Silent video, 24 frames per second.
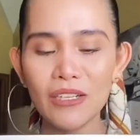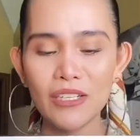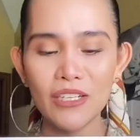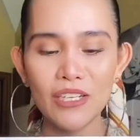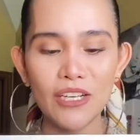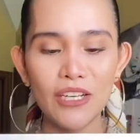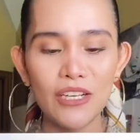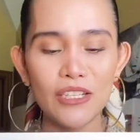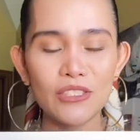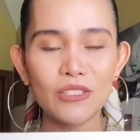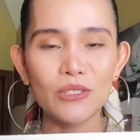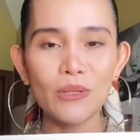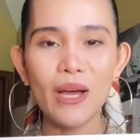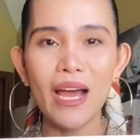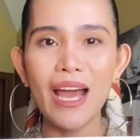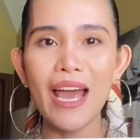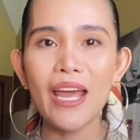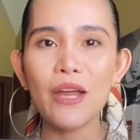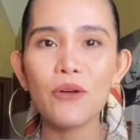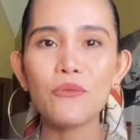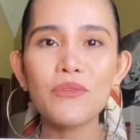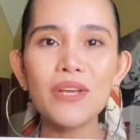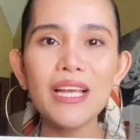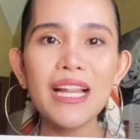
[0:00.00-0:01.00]
So
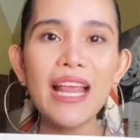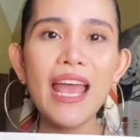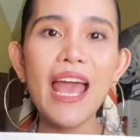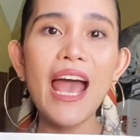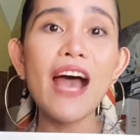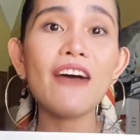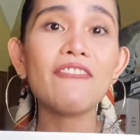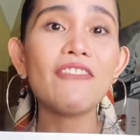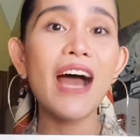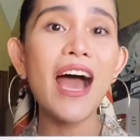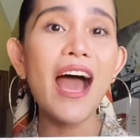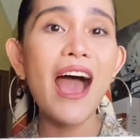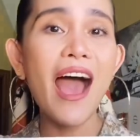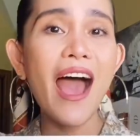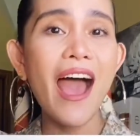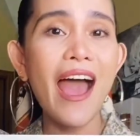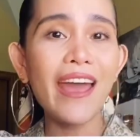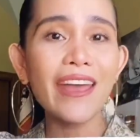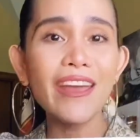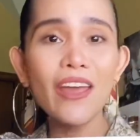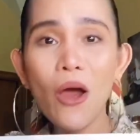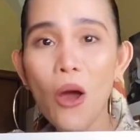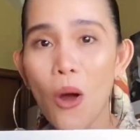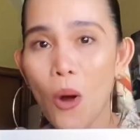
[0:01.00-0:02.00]
I really have a
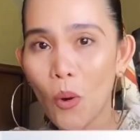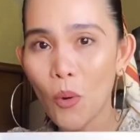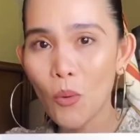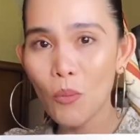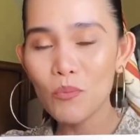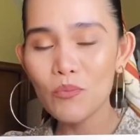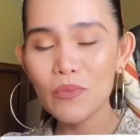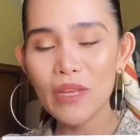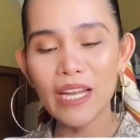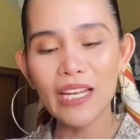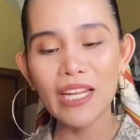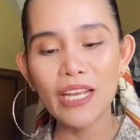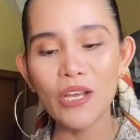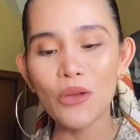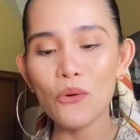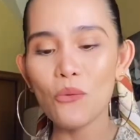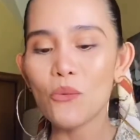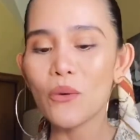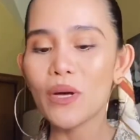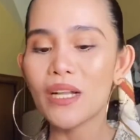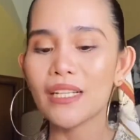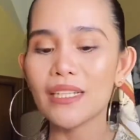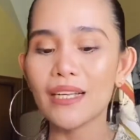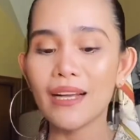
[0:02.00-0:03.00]
high hope that it
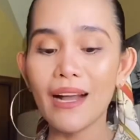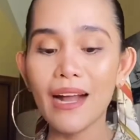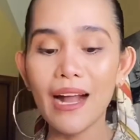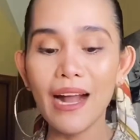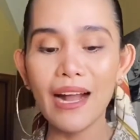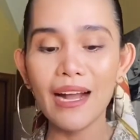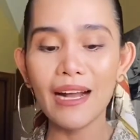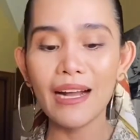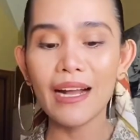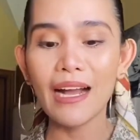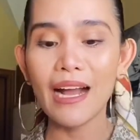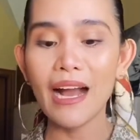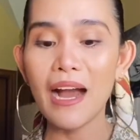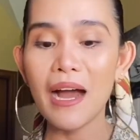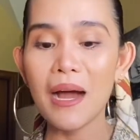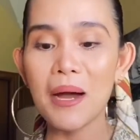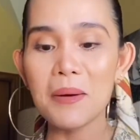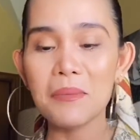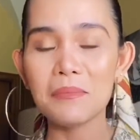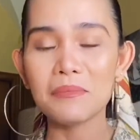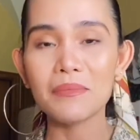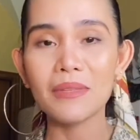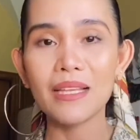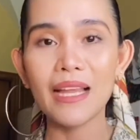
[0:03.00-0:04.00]
will
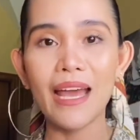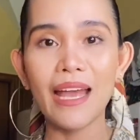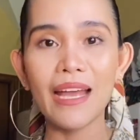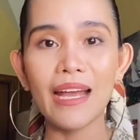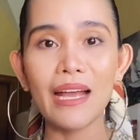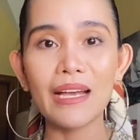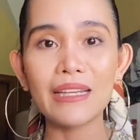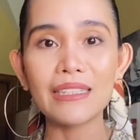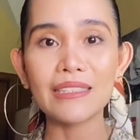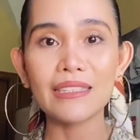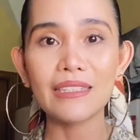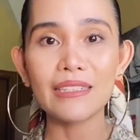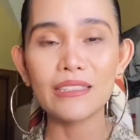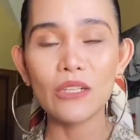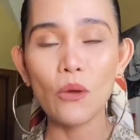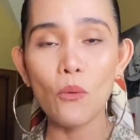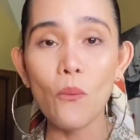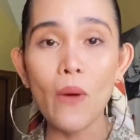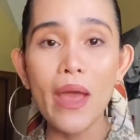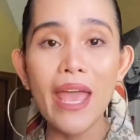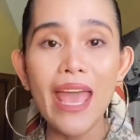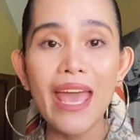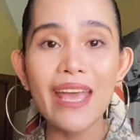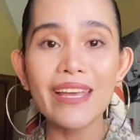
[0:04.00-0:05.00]
come like the
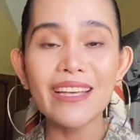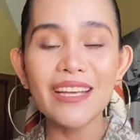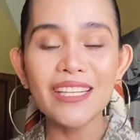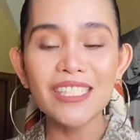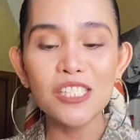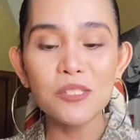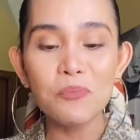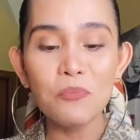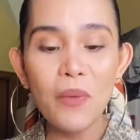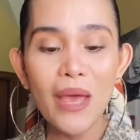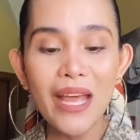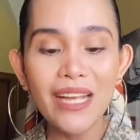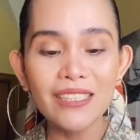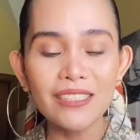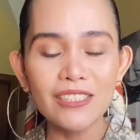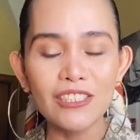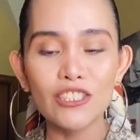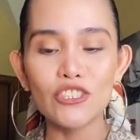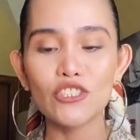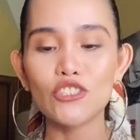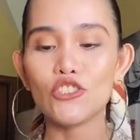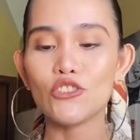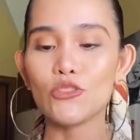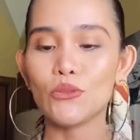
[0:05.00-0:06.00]
way I
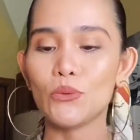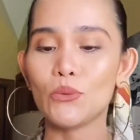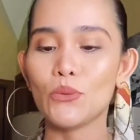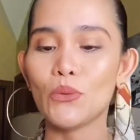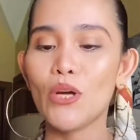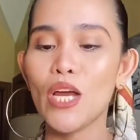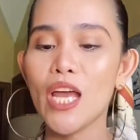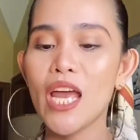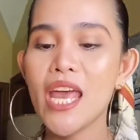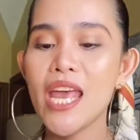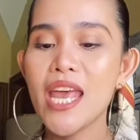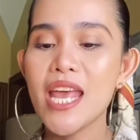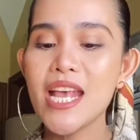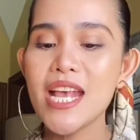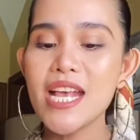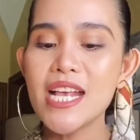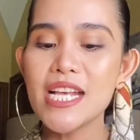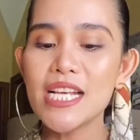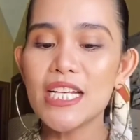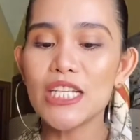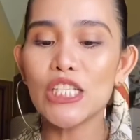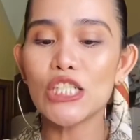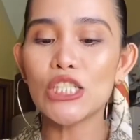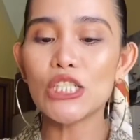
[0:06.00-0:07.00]
expected to.
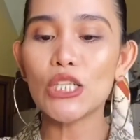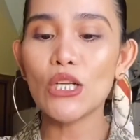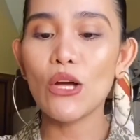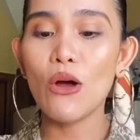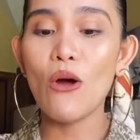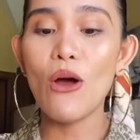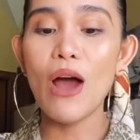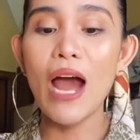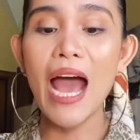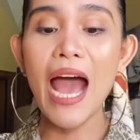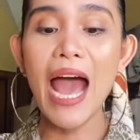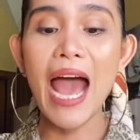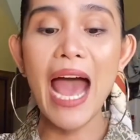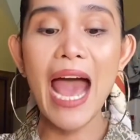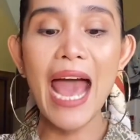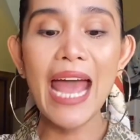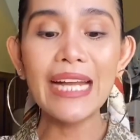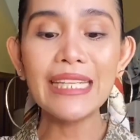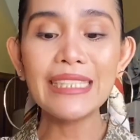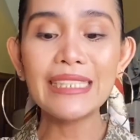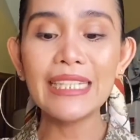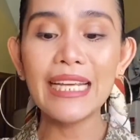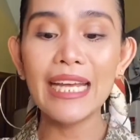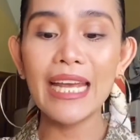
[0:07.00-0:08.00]
So
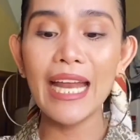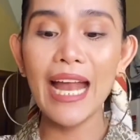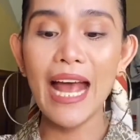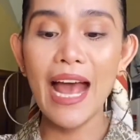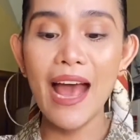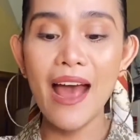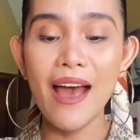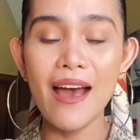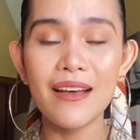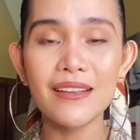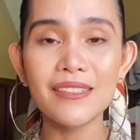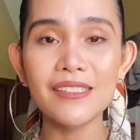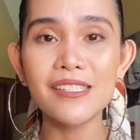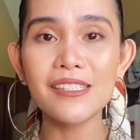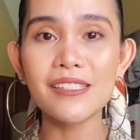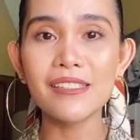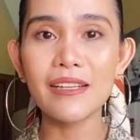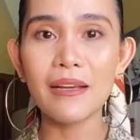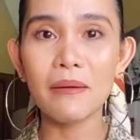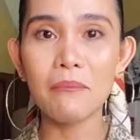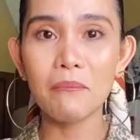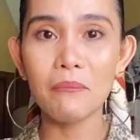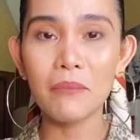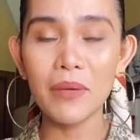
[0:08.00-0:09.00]
I did a hot
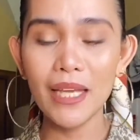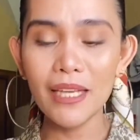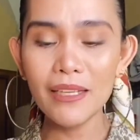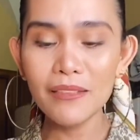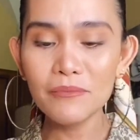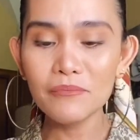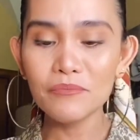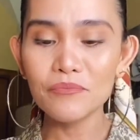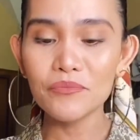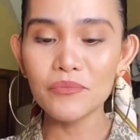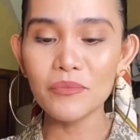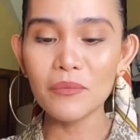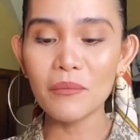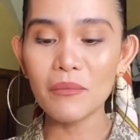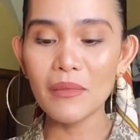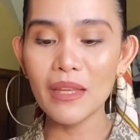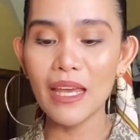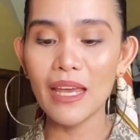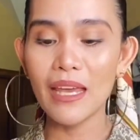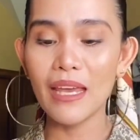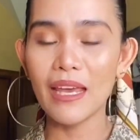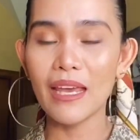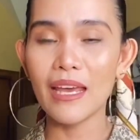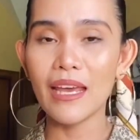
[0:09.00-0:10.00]
stamping,
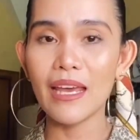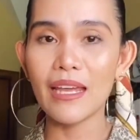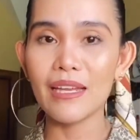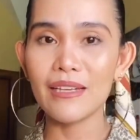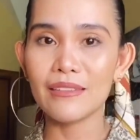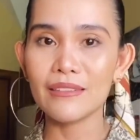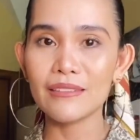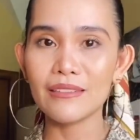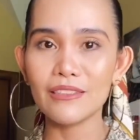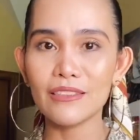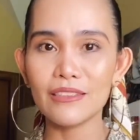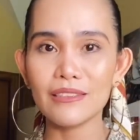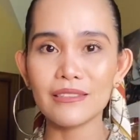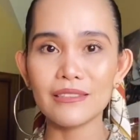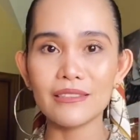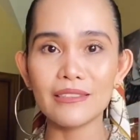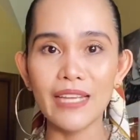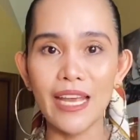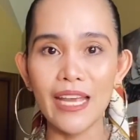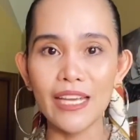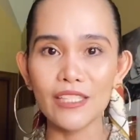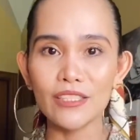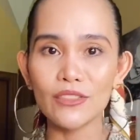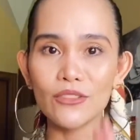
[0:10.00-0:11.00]
and
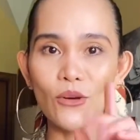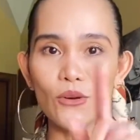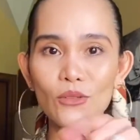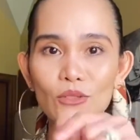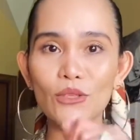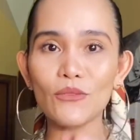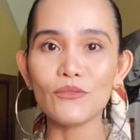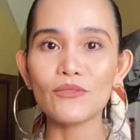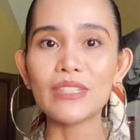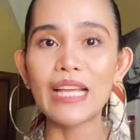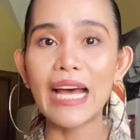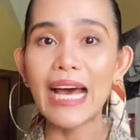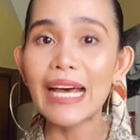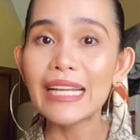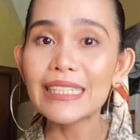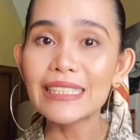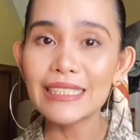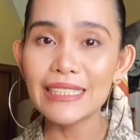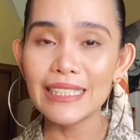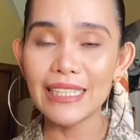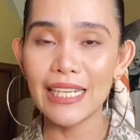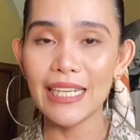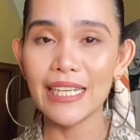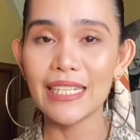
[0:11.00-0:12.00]
take note of that.
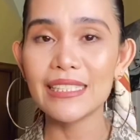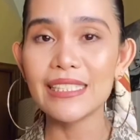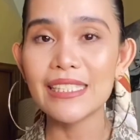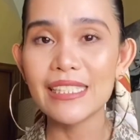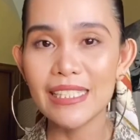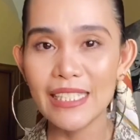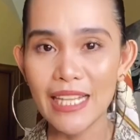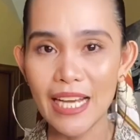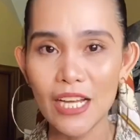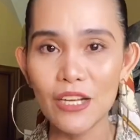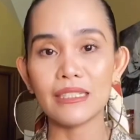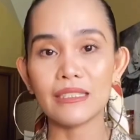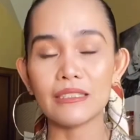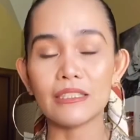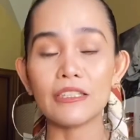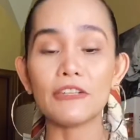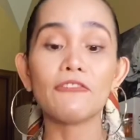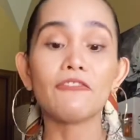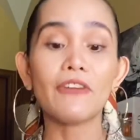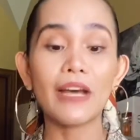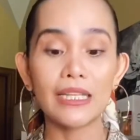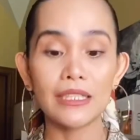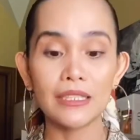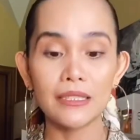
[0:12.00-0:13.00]
It's not
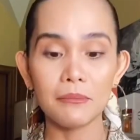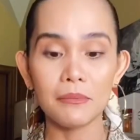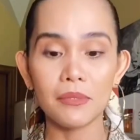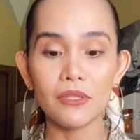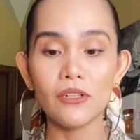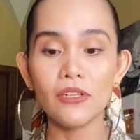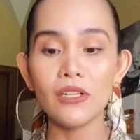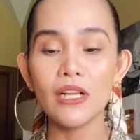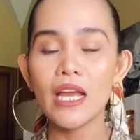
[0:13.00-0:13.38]
refundable.